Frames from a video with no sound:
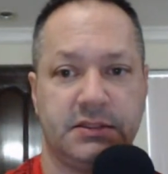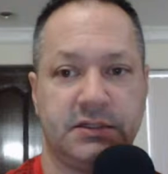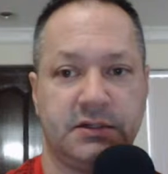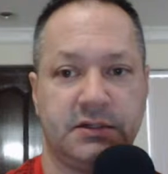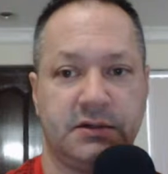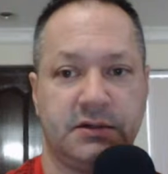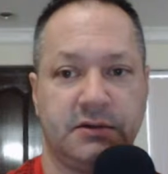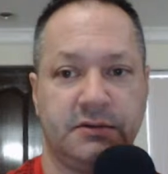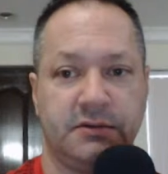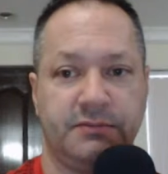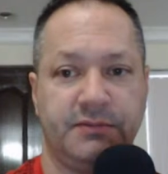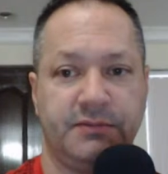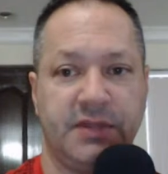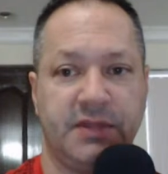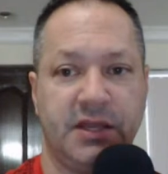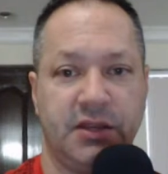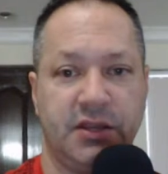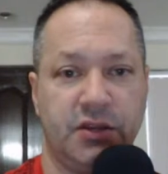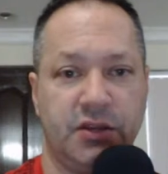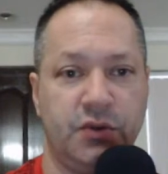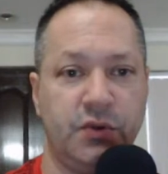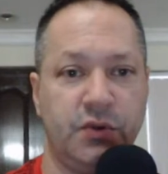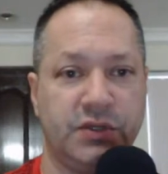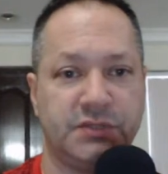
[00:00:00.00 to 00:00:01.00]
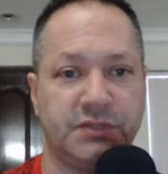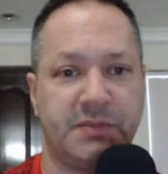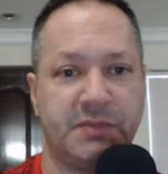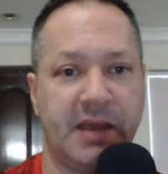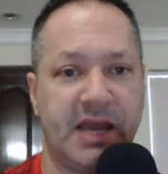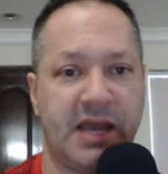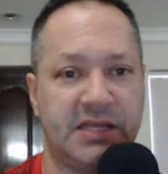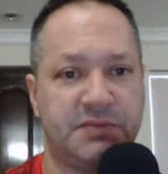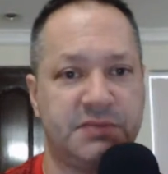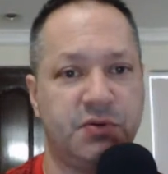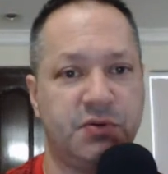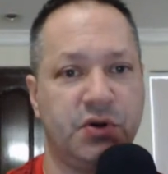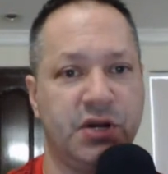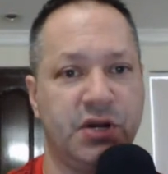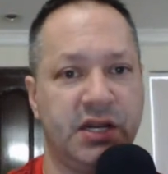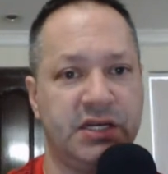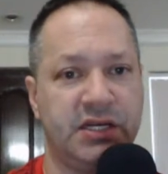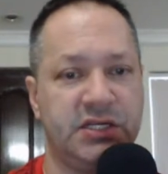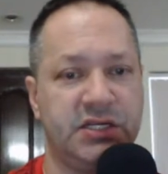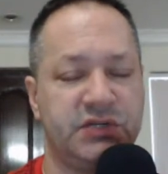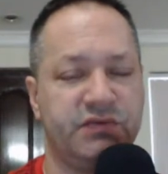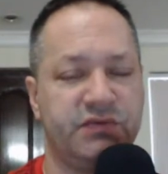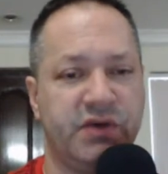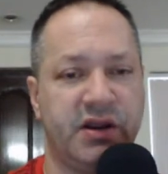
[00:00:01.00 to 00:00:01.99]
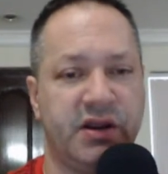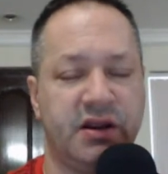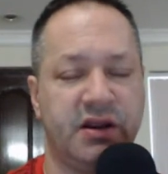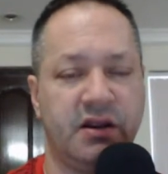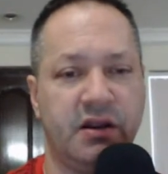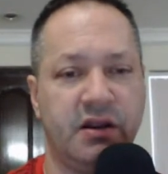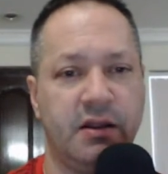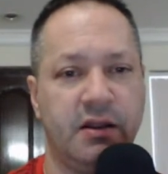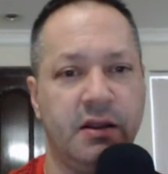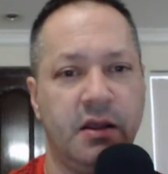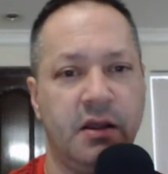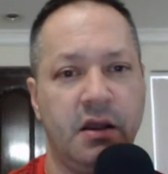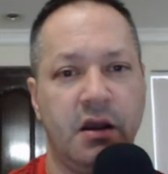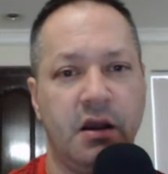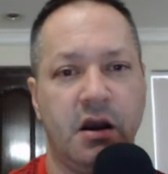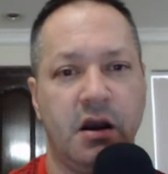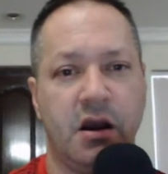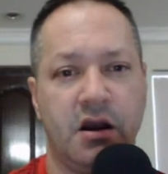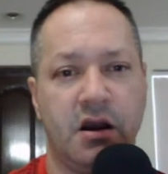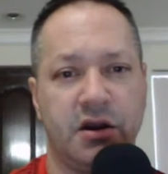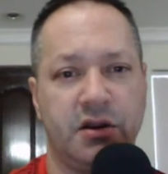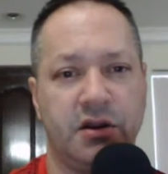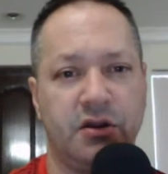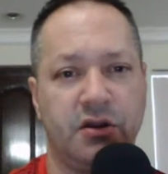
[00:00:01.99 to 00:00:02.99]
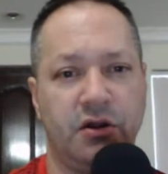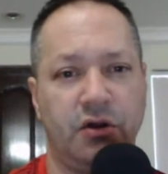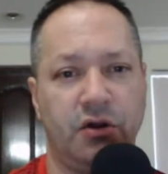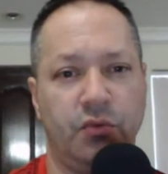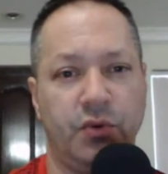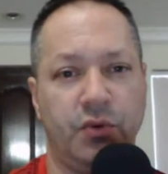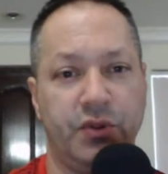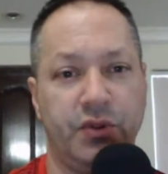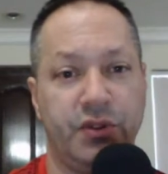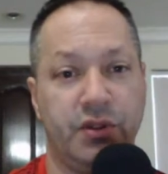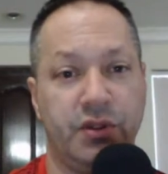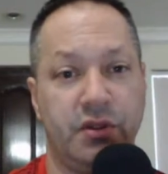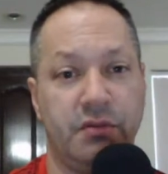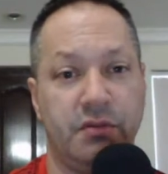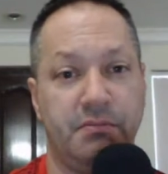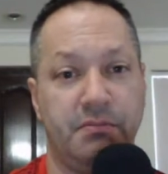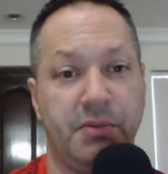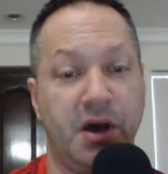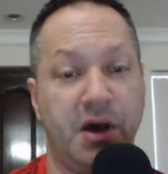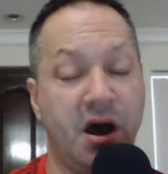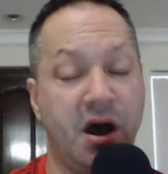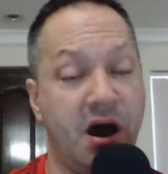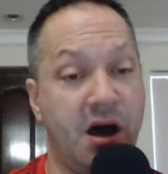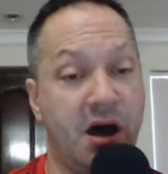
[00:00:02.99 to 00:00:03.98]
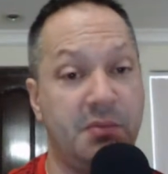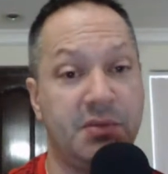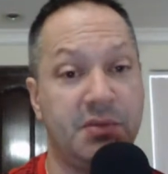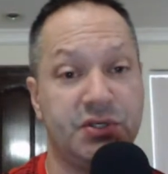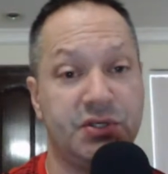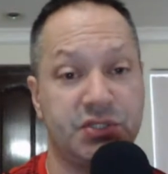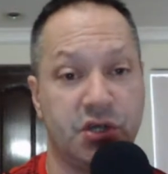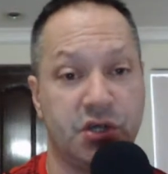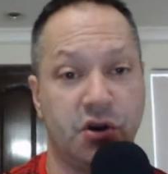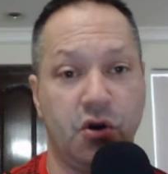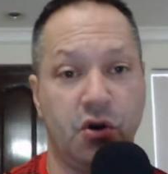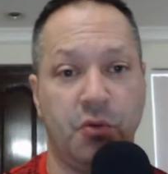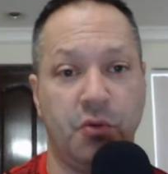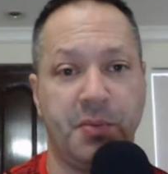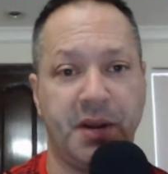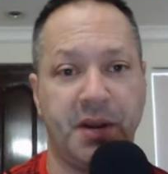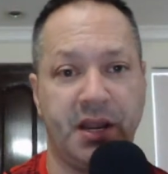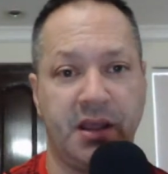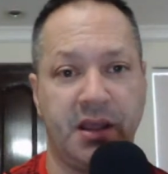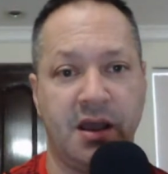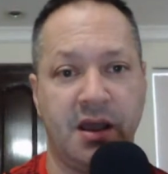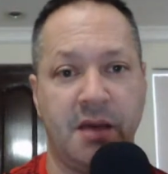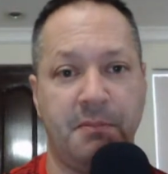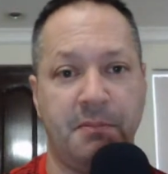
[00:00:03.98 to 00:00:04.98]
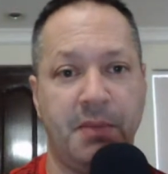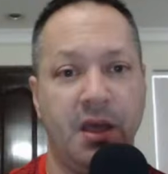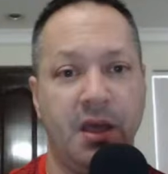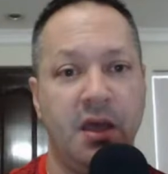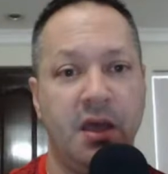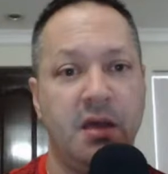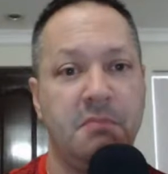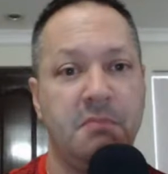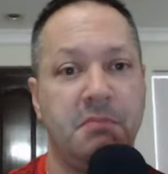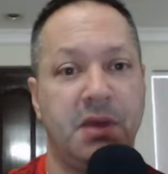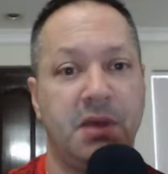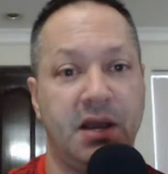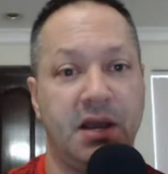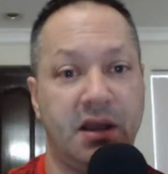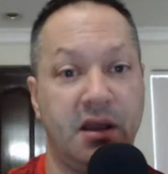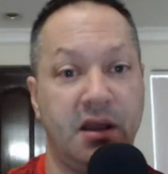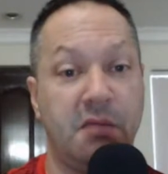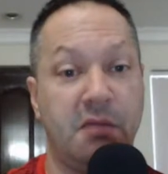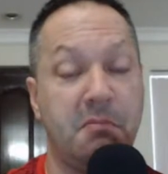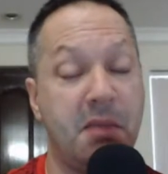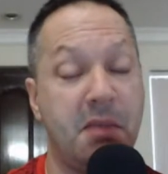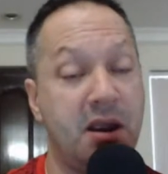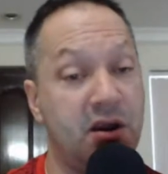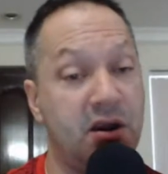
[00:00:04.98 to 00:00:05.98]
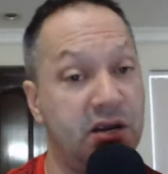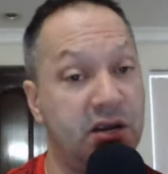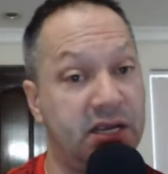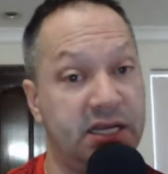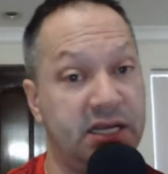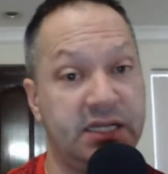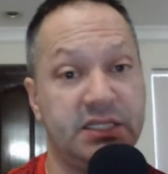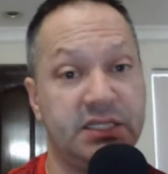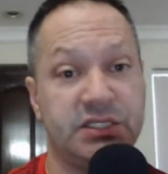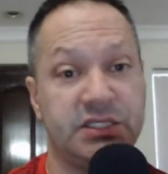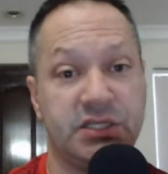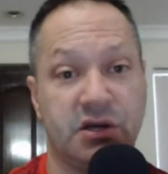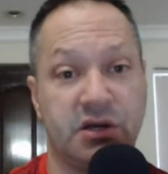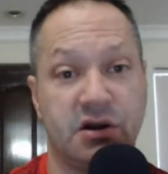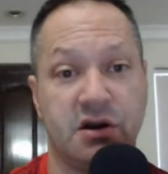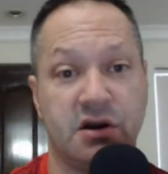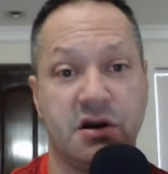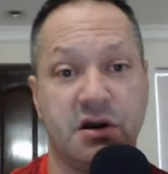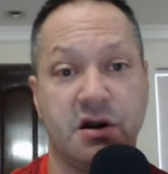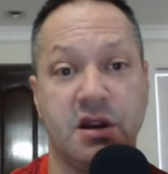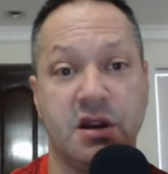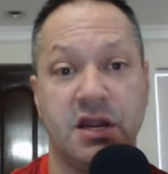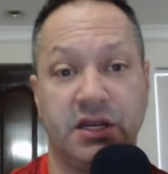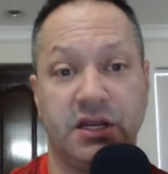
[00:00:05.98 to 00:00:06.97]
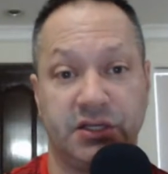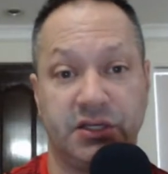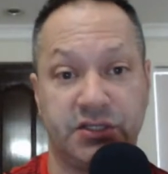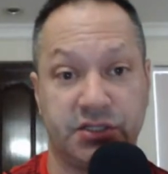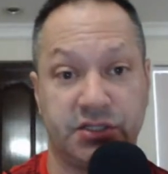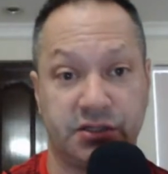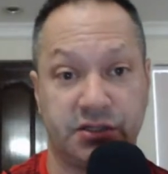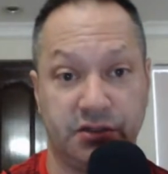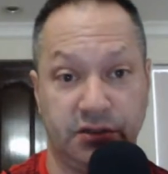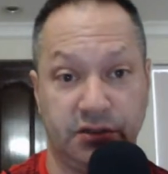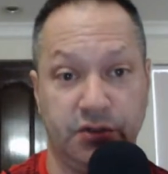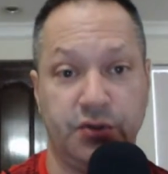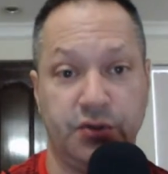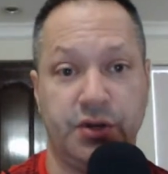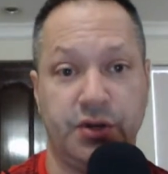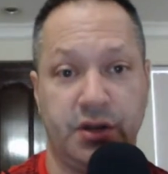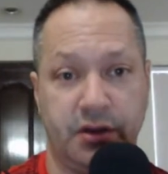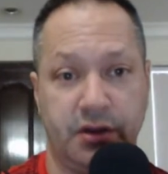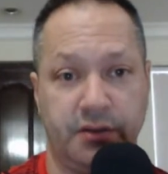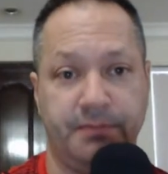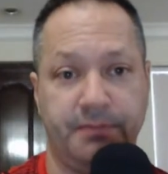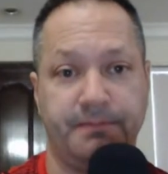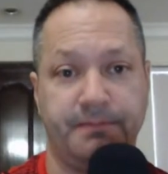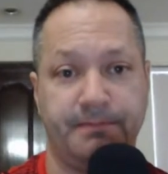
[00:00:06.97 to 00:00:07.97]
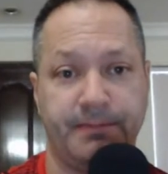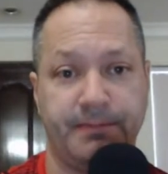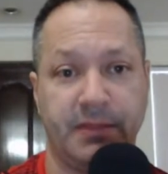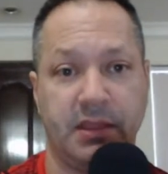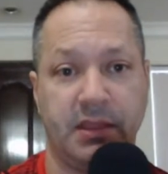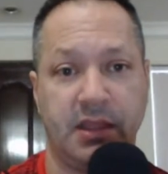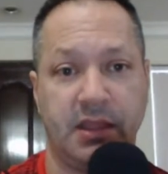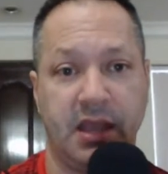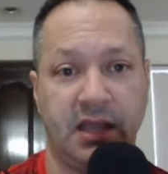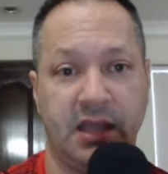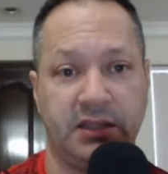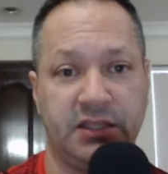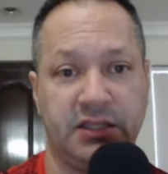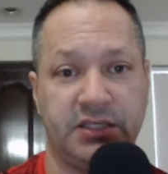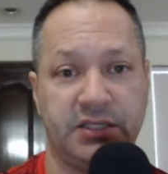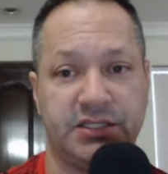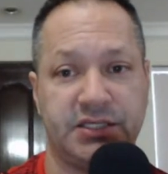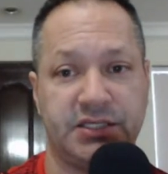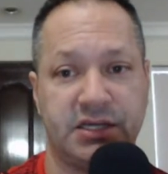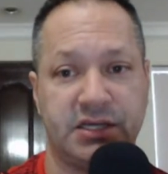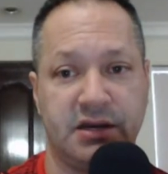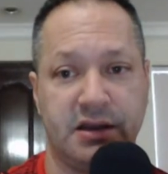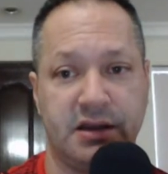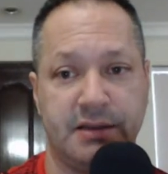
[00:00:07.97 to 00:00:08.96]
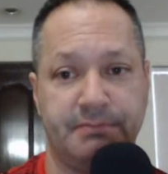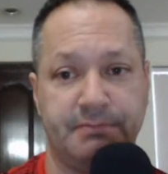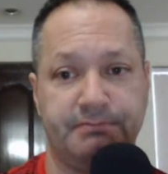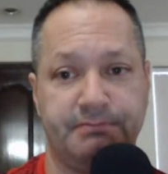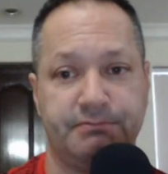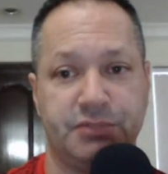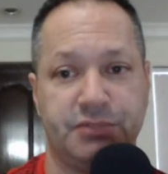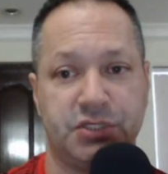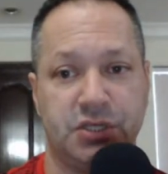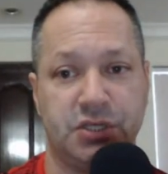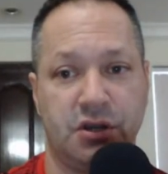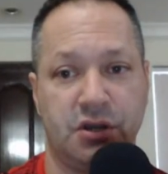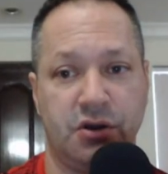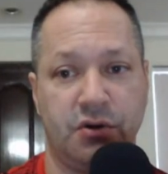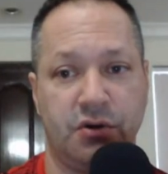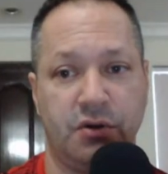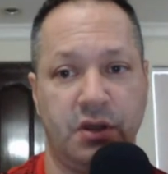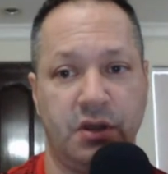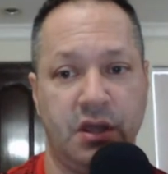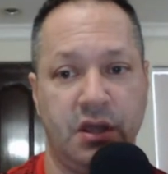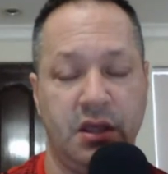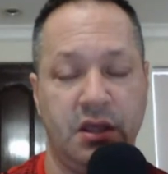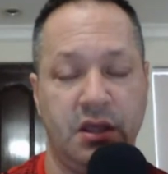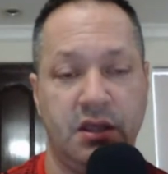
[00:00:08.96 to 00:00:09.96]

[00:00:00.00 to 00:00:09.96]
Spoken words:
So that U.S. passport. I just read an article where the Bahamas are opening up, but Americans are excluded at this time. So